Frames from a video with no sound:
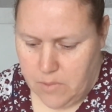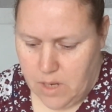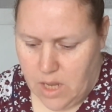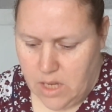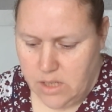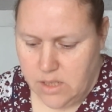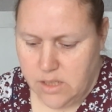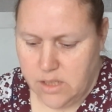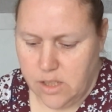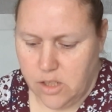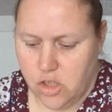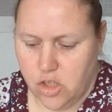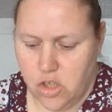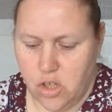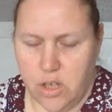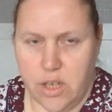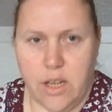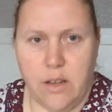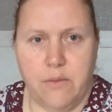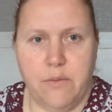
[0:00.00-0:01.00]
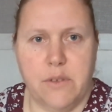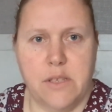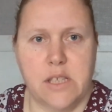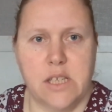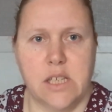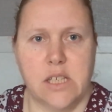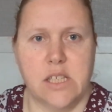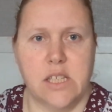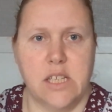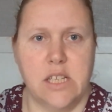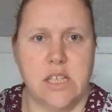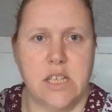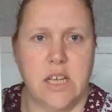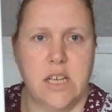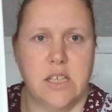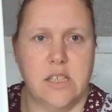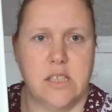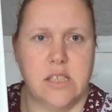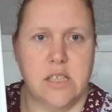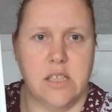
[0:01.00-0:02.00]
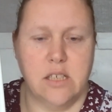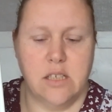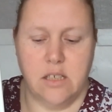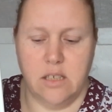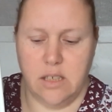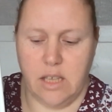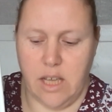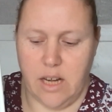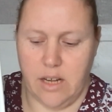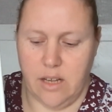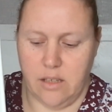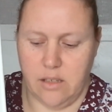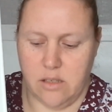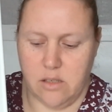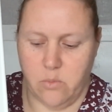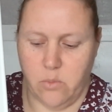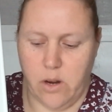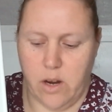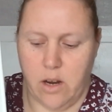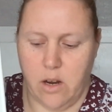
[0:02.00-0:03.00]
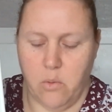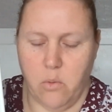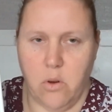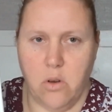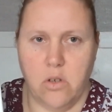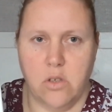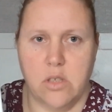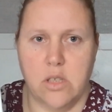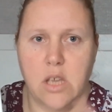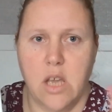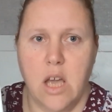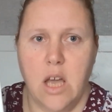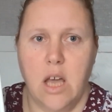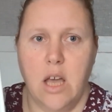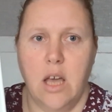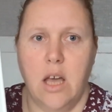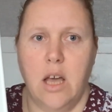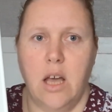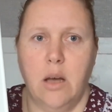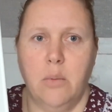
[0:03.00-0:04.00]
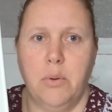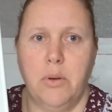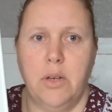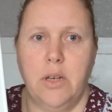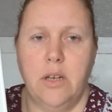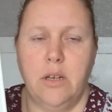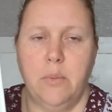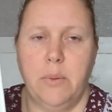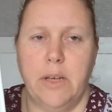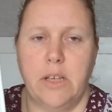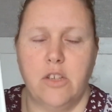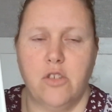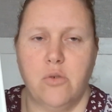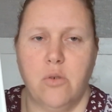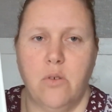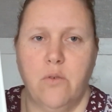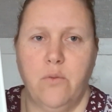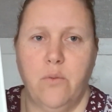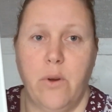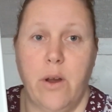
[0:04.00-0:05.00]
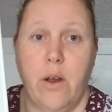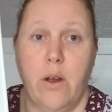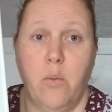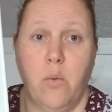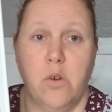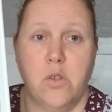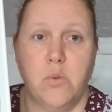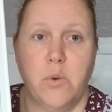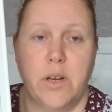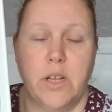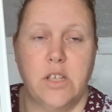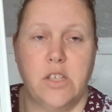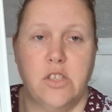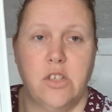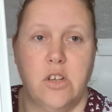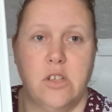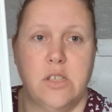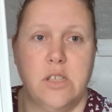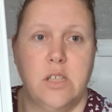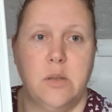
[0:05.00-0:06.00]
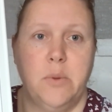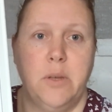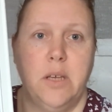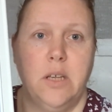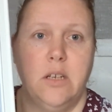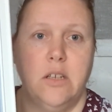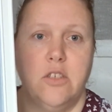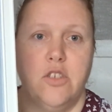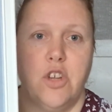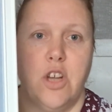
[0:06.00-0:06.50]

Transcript: I stitched on it for 16 days to get it to where I was. I'll put in a picture of where I was when I started at the beginning of